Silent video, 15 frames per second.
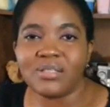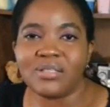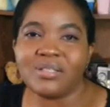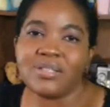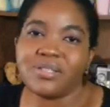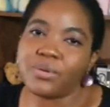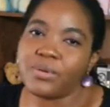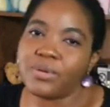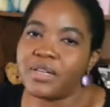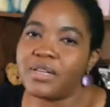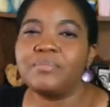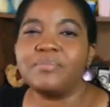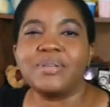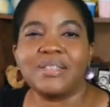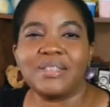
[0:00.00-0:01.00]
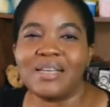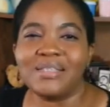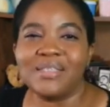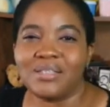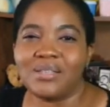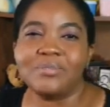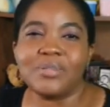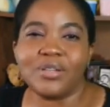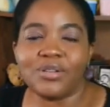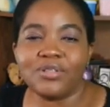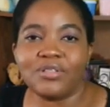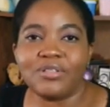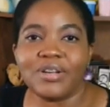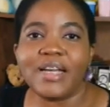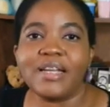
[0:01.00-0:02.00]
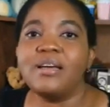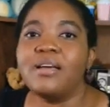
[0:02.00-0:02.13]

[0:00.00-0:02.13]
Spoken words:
the sodium, potassium, the chloride,